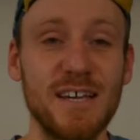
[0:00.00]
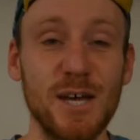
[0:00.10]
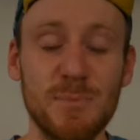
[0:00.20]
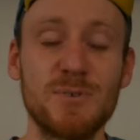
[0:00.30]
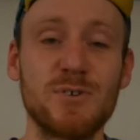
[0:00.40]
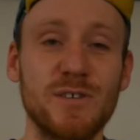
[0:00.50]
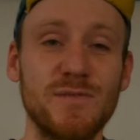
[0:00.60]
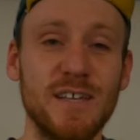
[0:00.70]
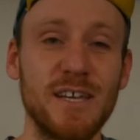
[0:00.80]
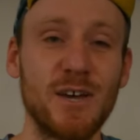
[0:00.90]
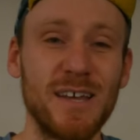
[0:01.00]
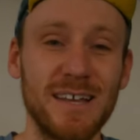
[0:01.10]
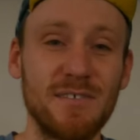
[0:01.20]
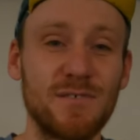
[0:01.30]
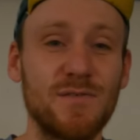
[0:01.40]
Hope you enjoyed this video.
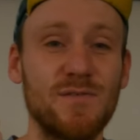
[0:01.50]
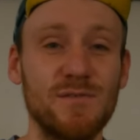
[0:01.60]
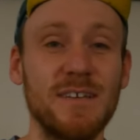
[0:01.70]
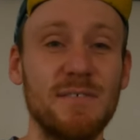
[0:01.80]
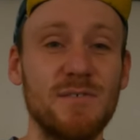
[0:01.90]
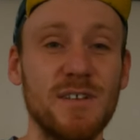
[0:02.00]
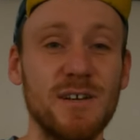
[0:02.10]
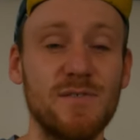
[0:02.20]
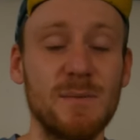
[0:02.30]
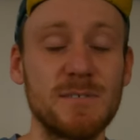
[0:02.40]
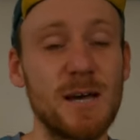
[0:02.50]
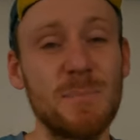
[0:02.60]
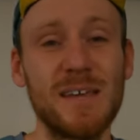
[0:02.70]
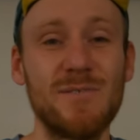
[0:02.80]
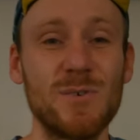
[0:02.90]
Give us, give us video a thumbs
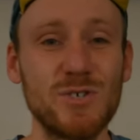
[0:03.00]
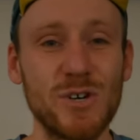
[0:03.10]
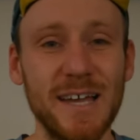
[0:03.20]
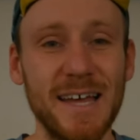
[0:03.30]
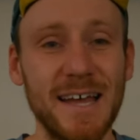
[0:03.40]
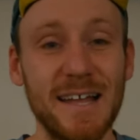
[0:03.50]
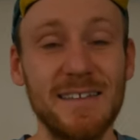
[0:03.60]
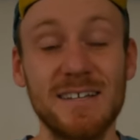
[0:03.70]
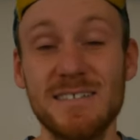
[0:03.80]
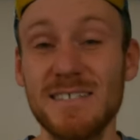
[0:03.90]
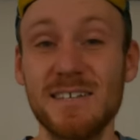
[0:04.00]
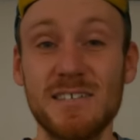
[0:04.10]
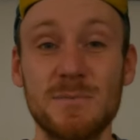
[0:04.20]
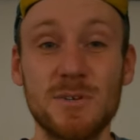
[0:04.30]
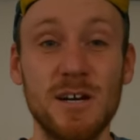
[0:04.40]
up if you enjoyed it, and consider
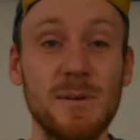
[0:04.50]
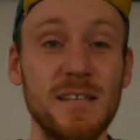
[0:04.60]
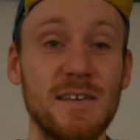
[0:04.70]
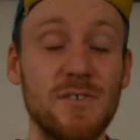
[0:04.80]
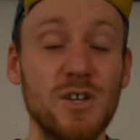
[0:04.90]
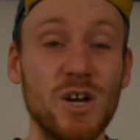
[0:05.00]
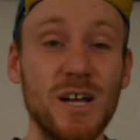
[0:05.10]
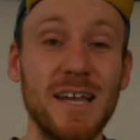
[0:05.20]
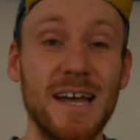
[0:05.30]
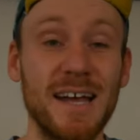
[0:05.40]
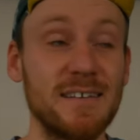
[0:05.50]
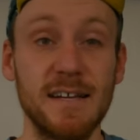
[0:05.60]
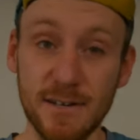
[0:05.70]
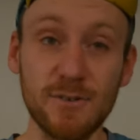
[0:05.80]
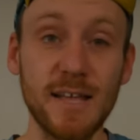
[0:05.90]
subscribing if you're not. And uh,
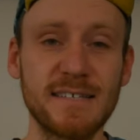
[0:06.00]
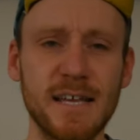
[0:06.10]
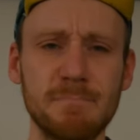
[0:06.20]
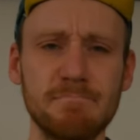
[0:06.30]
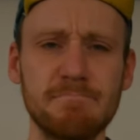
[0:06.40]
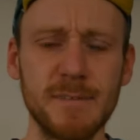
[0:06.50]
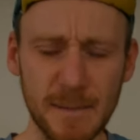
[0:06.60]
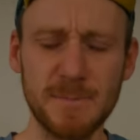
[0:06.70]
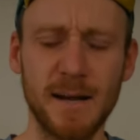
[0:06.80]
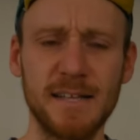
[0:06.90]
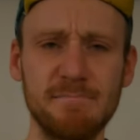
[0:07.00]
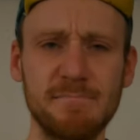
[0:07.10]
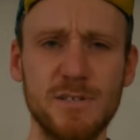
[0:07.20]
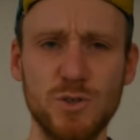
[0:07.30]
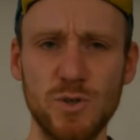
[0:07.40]
until next time, keep smiling,
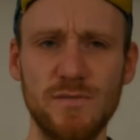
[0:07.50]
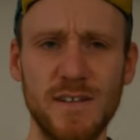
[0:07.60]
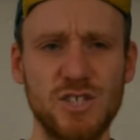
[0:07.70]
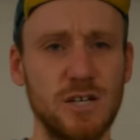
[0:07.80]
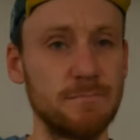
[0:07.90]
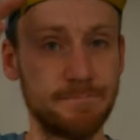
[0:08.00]
enjoy the adventure.